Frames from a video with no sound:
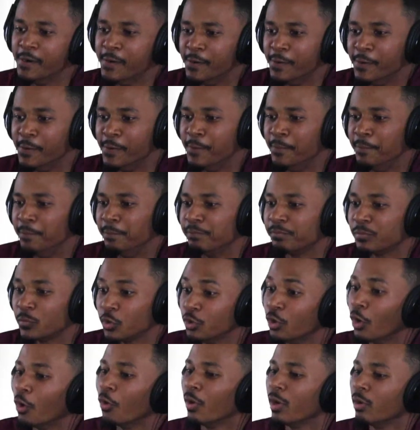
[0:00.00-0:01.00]
um,
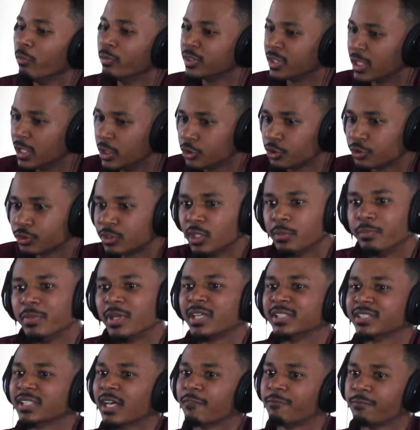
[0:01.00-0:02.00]
you know, it was interesting
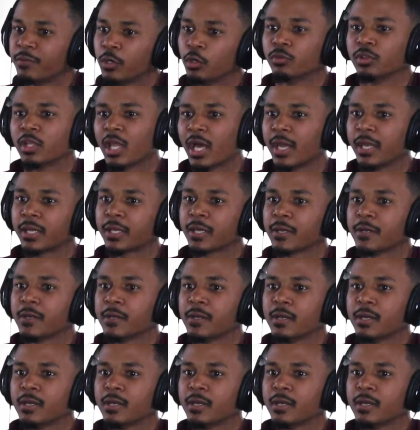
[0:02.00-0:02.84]
because I felt like